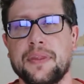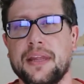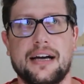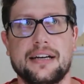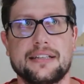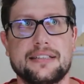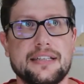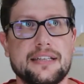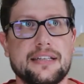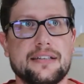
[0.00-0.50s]
I
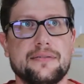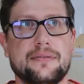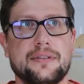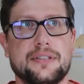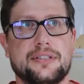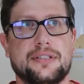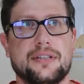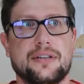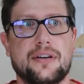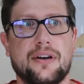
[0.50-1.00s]
think it
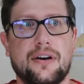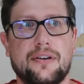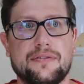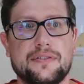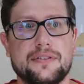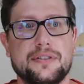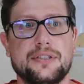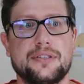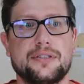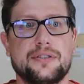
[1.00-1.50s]
was the
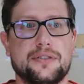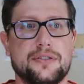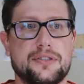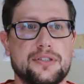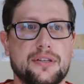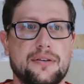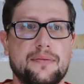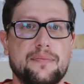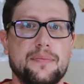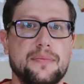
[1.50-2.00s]
governor or
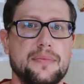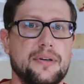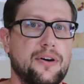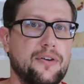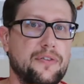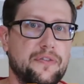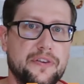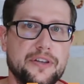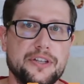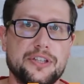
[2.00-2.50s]
some
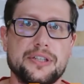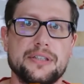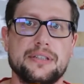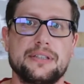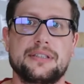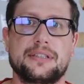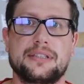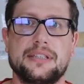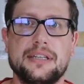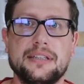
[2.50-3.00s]

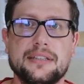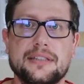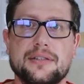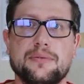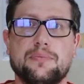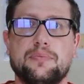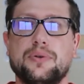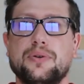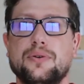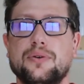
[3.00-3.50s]
officials in
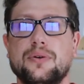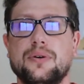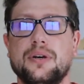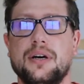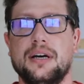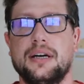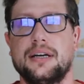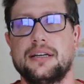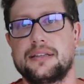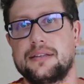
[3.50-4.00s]
Cebu,
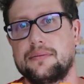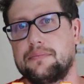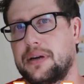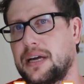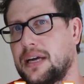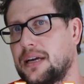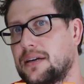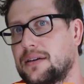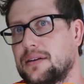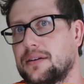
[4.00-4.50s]
the
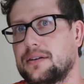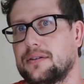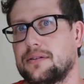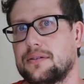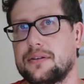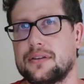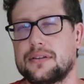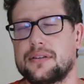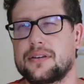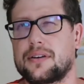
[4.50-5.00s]
mayor
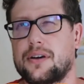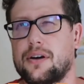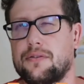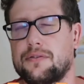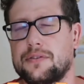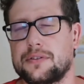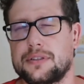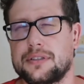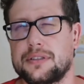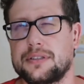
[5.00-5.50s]
or the
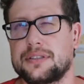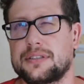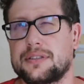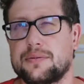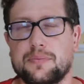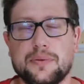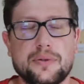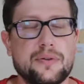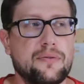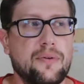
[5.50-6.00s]
governor in
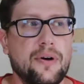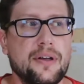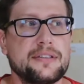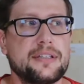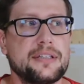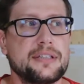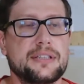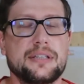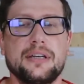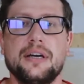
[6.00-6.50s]
Cebu
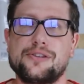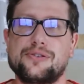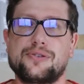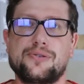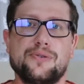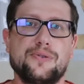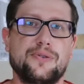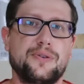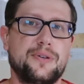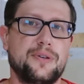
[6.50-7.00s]
wanted
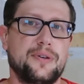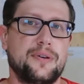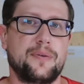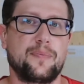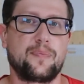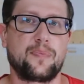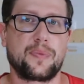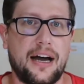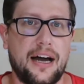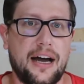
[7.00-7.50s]
to
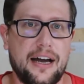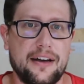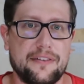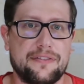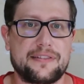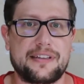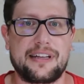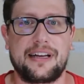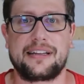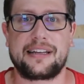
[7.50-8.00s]

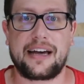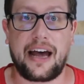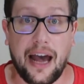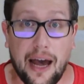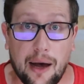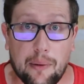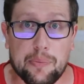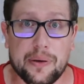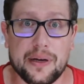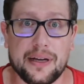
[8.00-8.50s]
have that
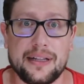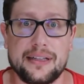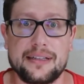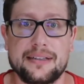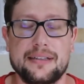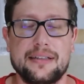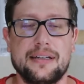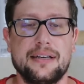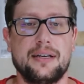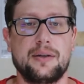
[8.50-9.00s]

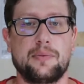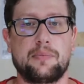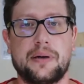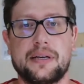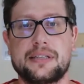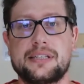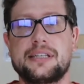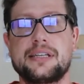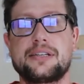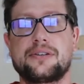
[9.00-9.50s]
happen,
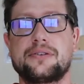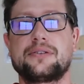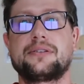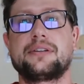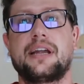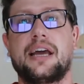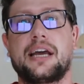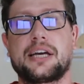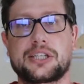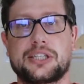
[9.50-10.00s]
but he
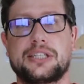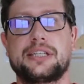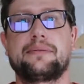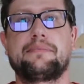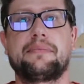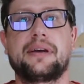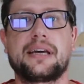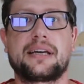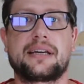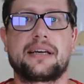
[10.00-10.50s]
couldn't actually
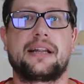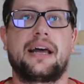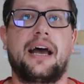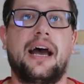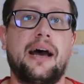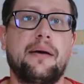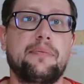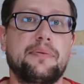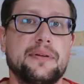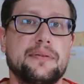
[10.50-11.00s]
make it
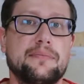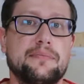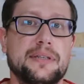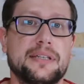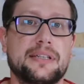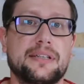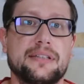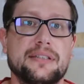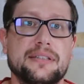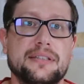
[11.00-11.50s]
happen
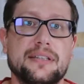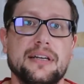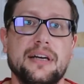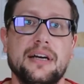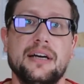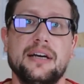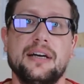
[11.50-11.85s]
because